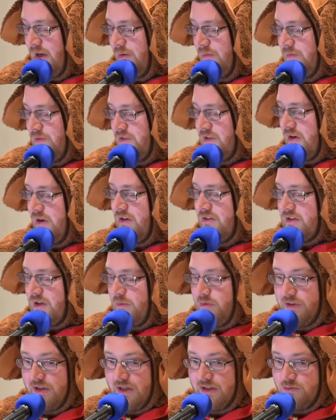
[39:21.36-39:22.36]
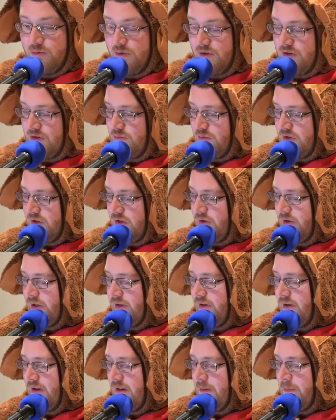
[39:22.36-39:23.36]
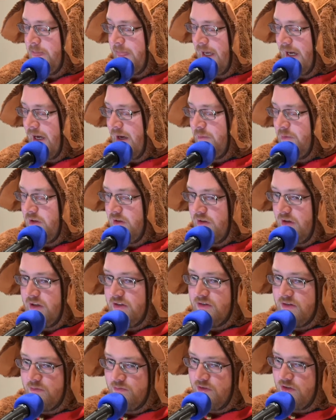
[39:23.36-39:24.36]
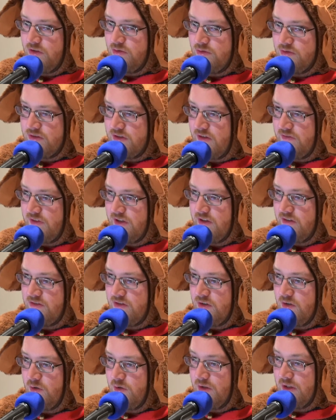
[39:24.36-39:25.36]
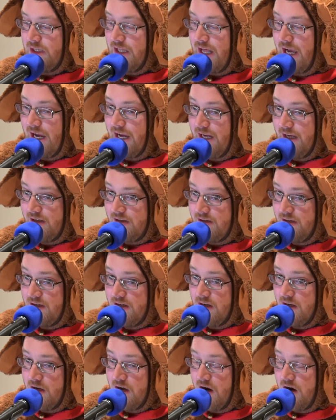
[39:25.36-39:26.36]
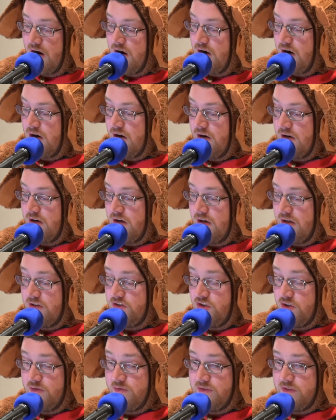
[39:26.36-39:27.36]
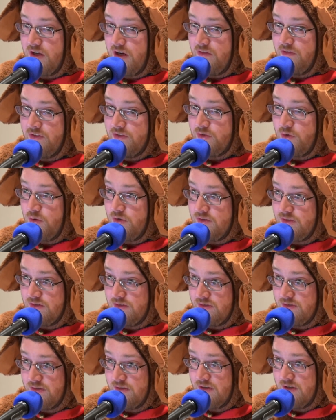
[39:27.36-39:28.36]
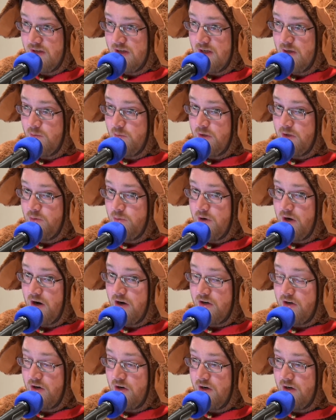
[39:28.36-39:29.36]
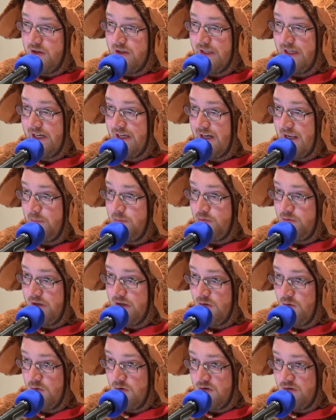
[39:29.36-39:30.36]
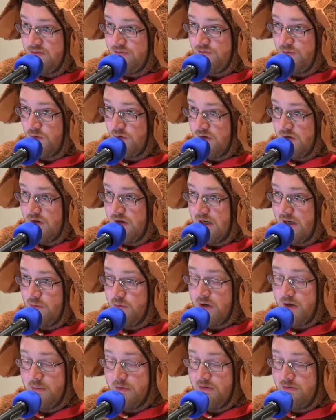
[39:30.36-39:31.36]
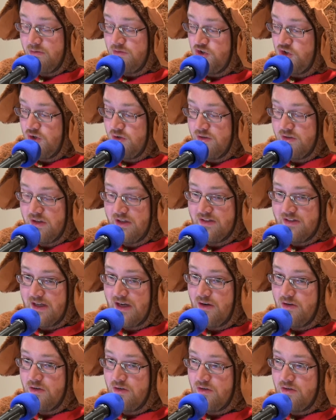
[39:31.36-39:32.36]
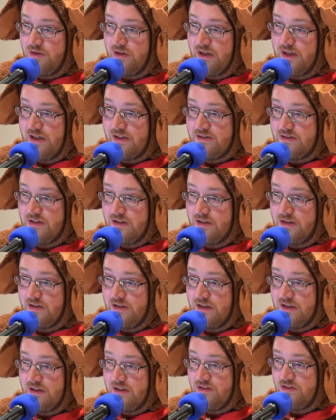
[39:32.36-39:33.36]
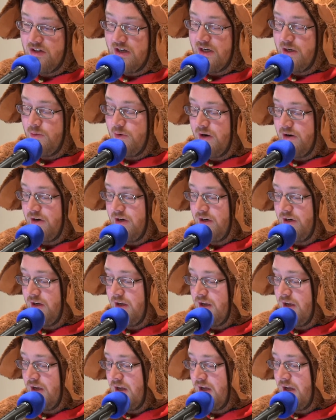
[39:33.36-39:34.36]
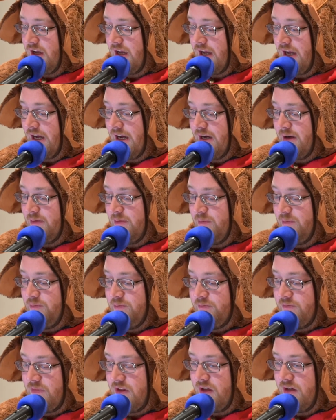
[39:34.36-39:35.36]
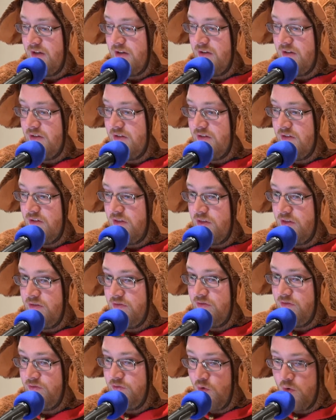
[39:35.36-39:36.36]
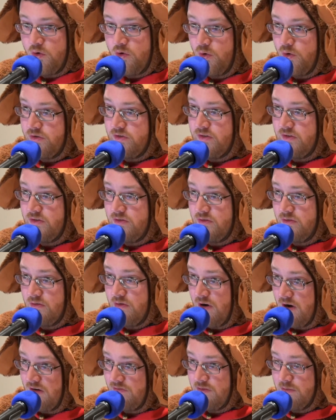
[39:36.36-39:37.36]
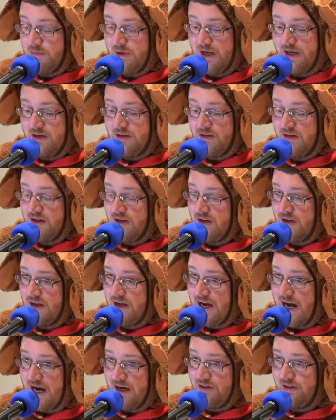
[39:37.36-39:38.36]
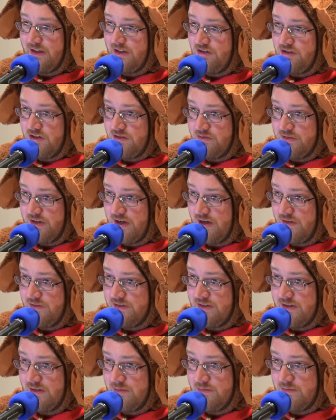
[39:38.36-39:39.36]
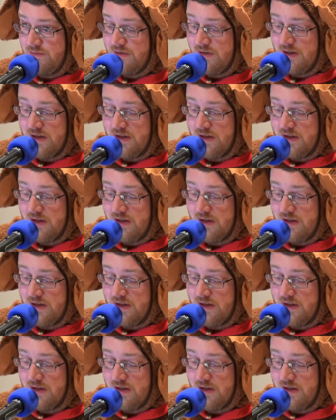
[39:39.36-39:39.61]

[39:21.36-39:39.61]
So here's a couple things we're doing. There is some virtual stuff in here too, like our Church Photographers courses, which we are currently in a pre-order for, and we're going to be shooting these out early next year in January. 4 courses right off the bat. How to lead a church photography team.